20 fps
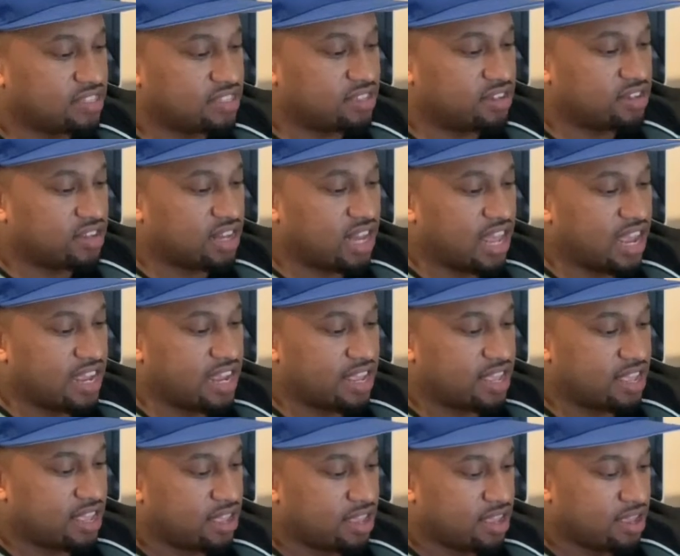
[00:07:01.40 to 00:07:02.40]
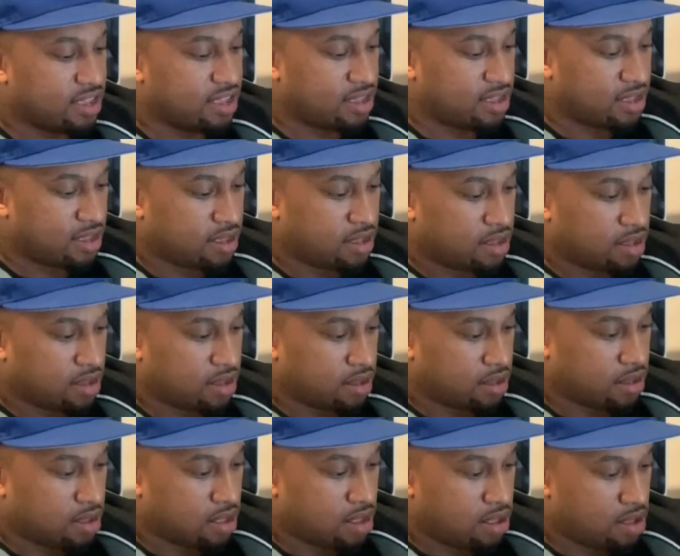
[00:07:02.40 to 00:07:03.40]
look like,
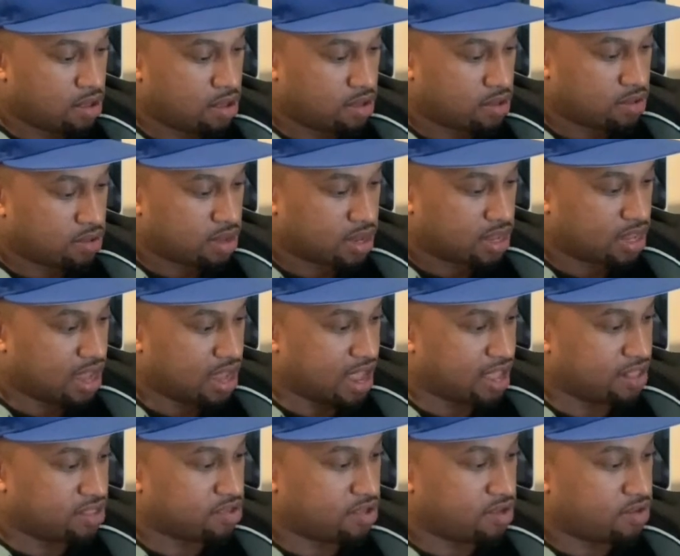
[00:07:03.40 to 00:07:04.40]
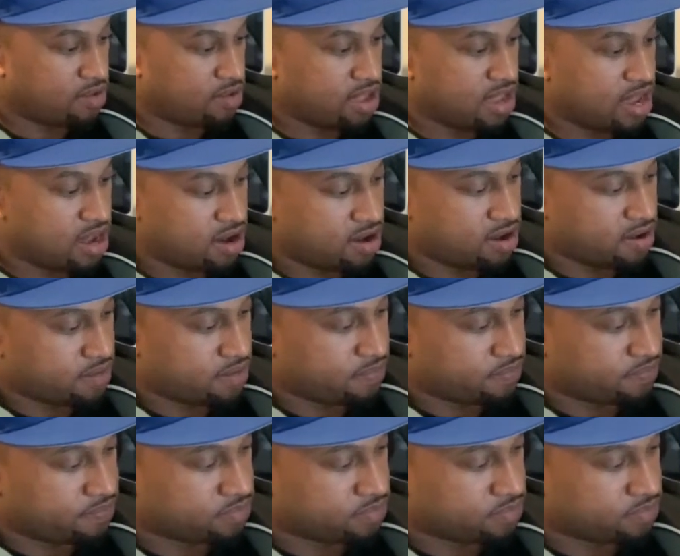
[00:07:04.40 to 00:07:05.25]
oh, look at that. So here,